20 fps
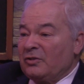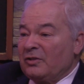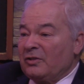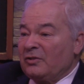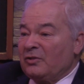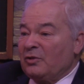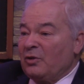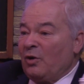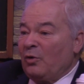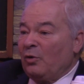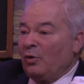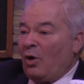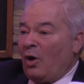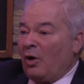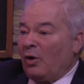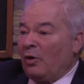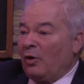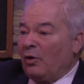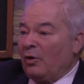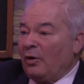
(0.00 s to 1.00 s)
it's no
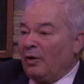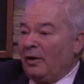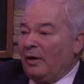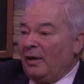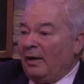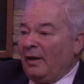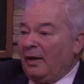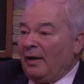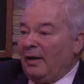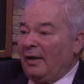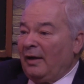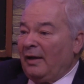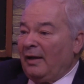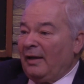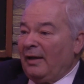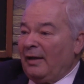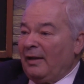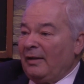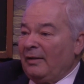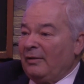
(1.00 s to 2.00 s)
longer
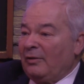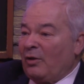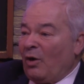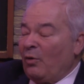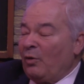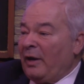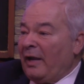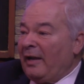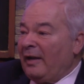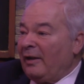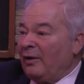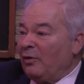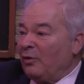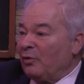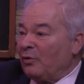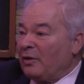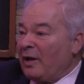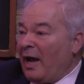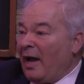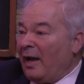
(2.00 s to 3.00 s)
donating your
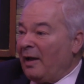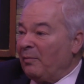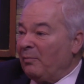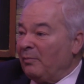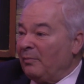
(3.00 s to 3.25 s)
time,